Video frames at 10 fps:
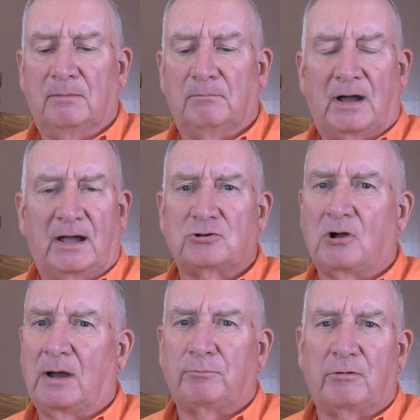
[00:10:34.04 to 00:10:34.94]
My
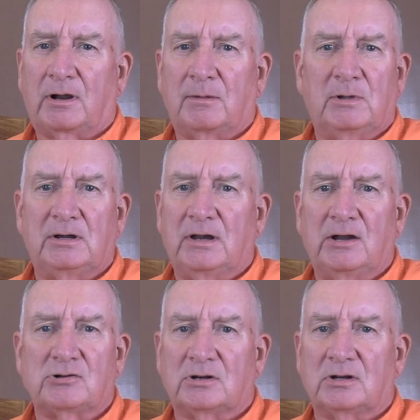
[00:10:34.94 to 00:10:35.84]
top
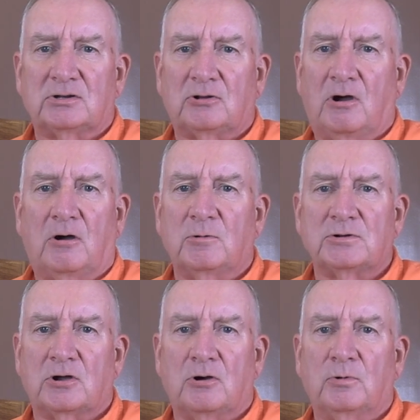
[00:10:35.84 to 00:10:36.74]
recommendation is to
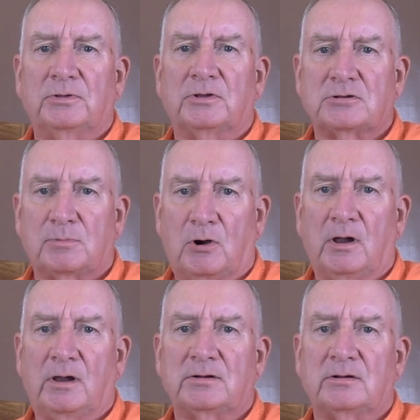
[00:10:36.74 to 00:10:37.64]
always go with the
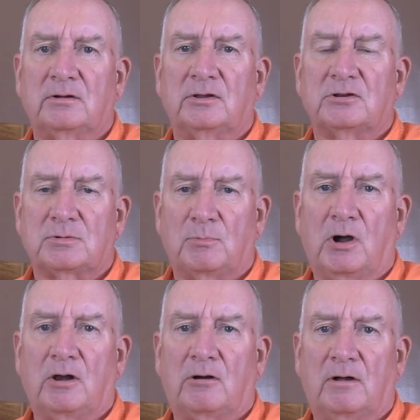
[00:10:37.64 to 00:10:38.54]
smaller, the
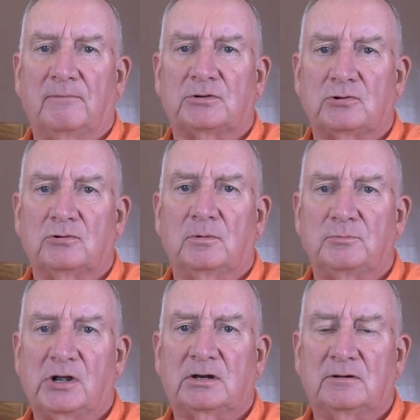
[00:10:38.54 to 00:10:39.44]
smaller of the two
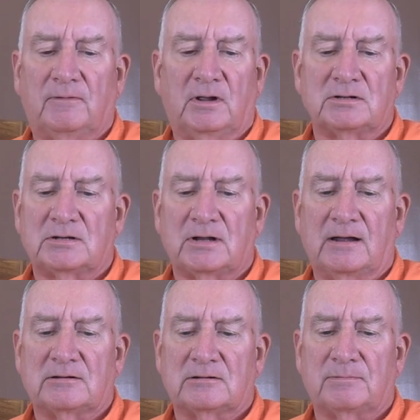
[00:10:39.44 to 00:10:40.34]
objective lens
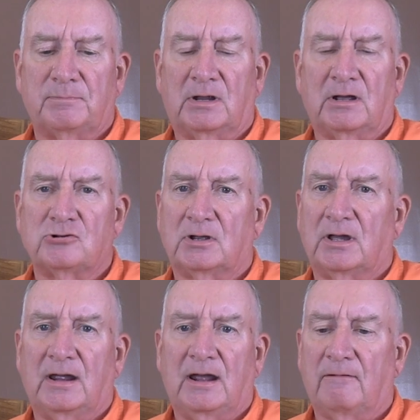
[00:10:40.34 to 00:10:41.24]
sizes because you're
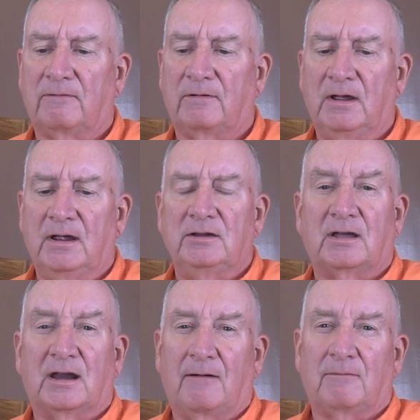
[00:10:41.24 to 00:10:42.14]
going to have you're
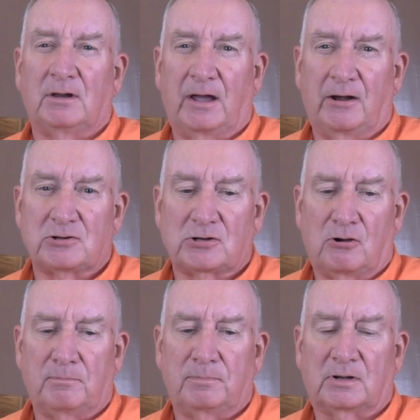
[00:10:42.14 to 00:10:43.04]
going to have a lighter
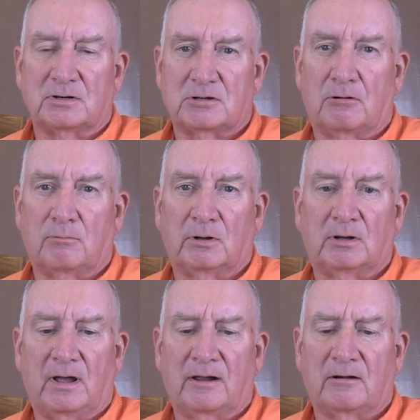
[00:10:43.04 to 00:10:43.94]
scope, considerably
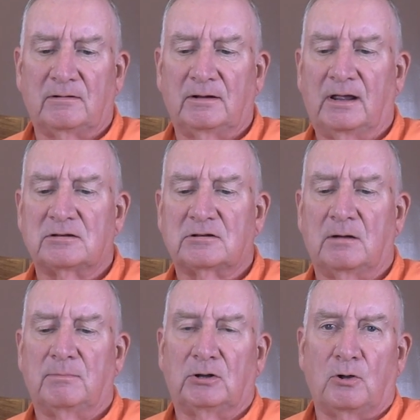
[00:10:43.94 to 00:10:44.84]
lighter, and it's
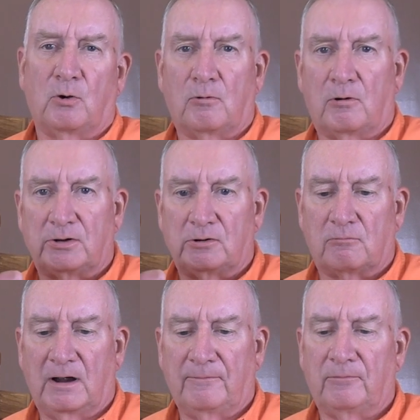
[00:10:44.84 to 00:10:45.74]
going to be lower on your
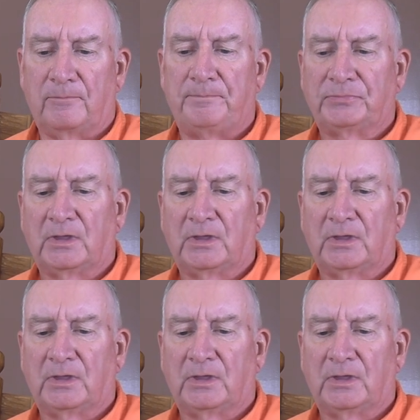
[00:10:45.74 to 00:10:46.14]
rifle.